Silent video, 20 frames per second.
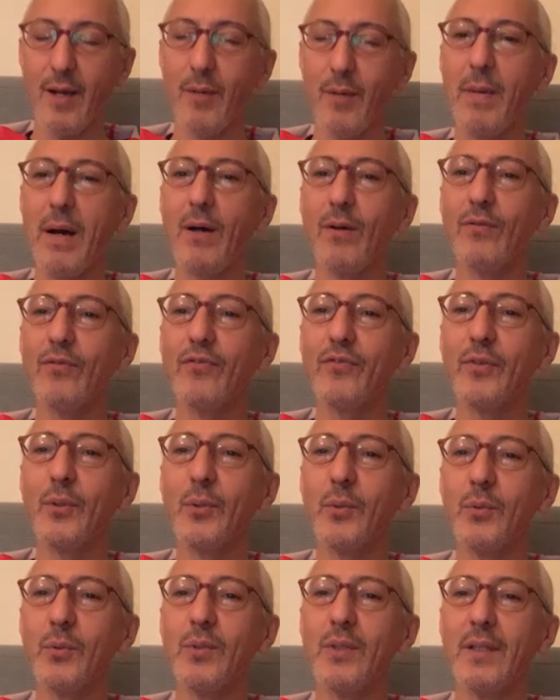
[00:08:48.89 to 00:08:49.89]
about
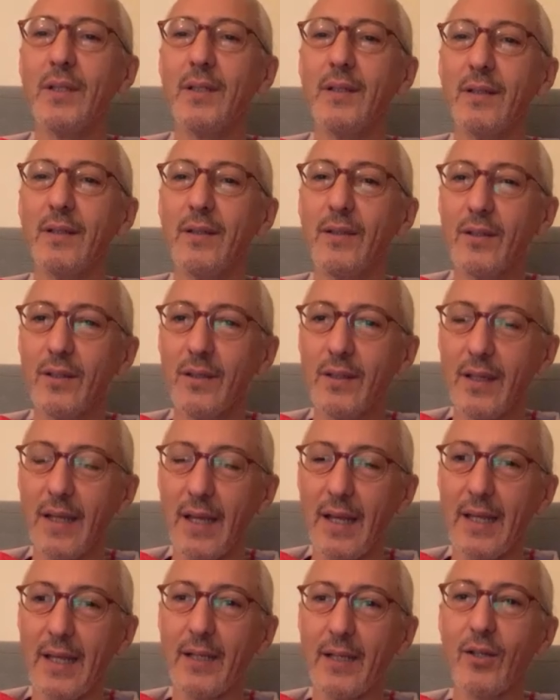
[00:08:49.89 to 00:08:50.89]
food
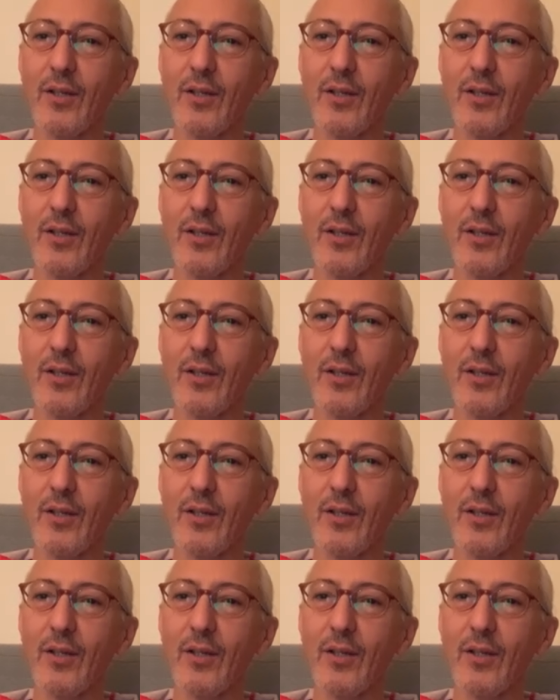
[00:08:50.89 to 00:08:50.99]
and